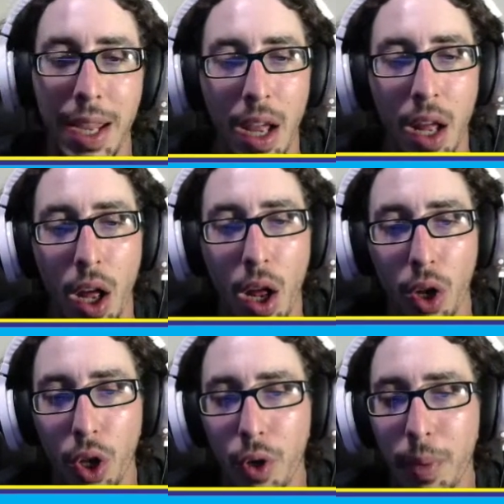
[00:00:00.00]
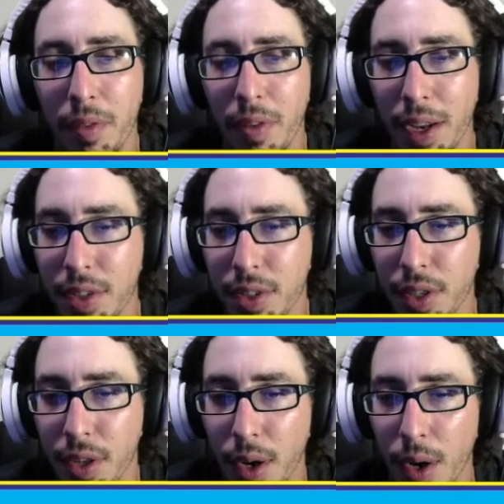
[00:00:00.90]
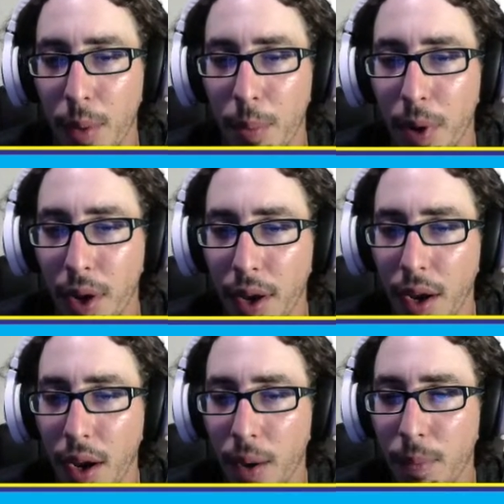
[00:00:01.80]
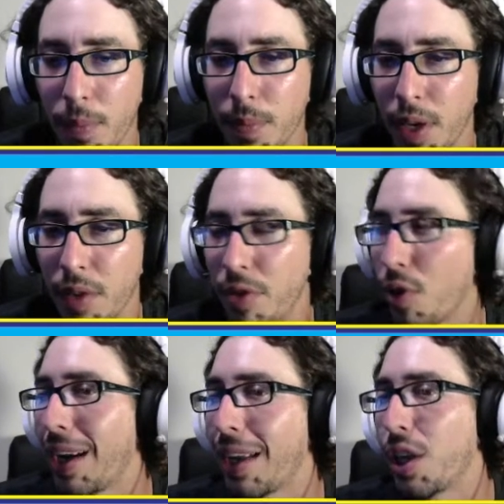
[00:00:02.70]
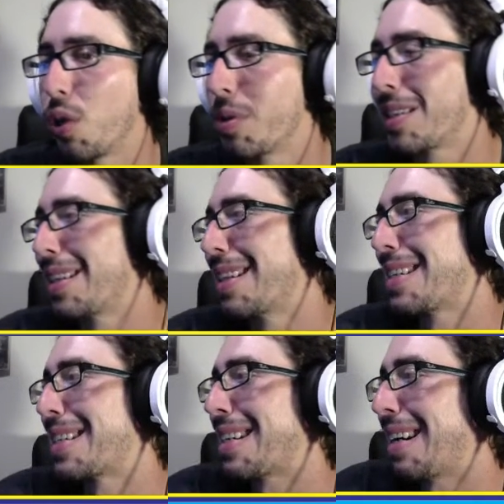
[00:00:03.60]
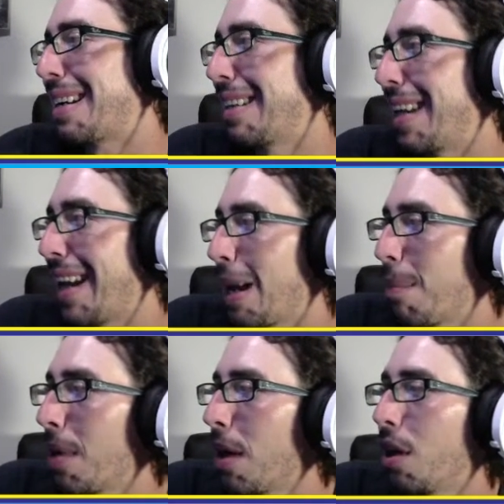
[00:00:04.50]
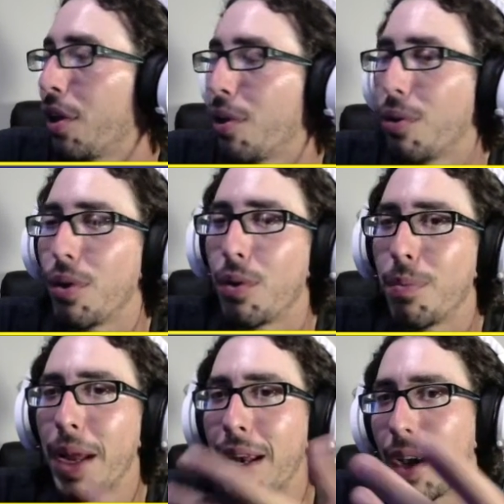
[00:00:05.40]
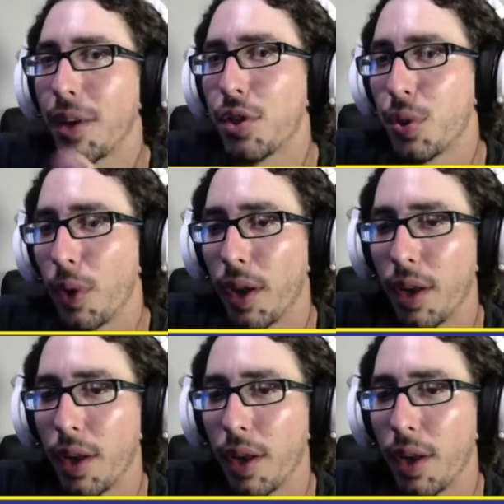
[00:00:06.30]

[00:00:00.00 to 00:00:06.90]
a little bit faster, but if you're not used to this style of game, you may not enjoy it.